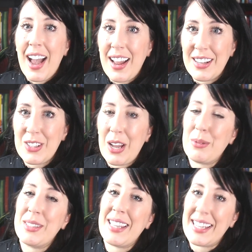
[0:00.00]
and so I
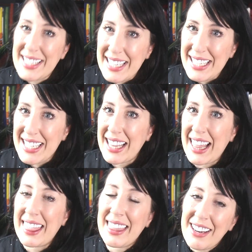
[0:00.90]
was then teaching
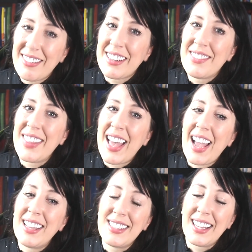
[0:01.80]
the theory of
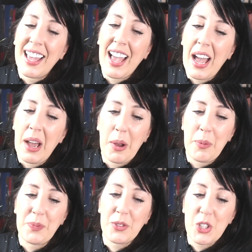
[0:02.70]
that
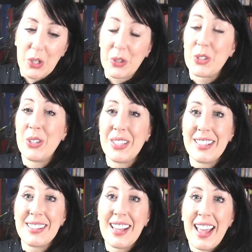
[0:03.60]
to the
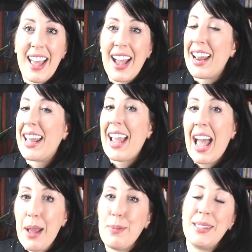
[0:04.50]
students, and I
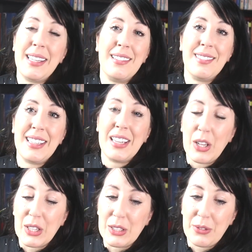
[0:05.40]
absolutely
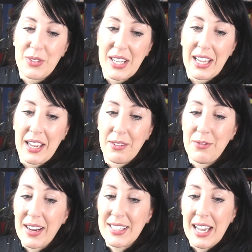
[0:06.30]
loved it.
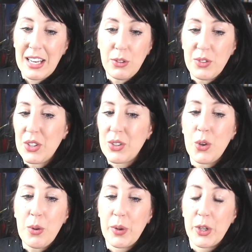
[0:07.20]
In fact, I loved it
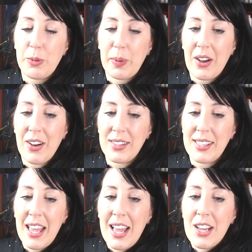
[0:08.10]
so much
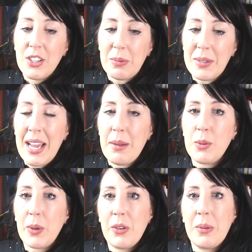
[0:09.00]
because
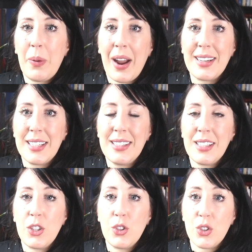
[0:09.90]
sometimes when you're in
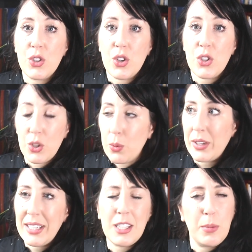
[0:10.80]
practice, you just do
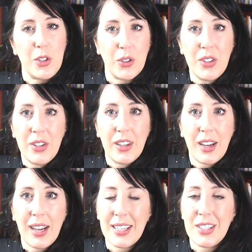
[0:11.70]
what needs to be done
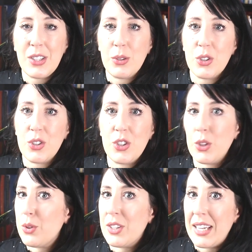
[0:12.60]
and you just
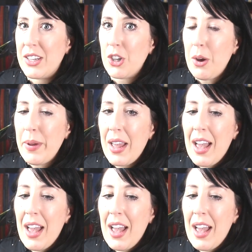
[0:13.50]
do the day job.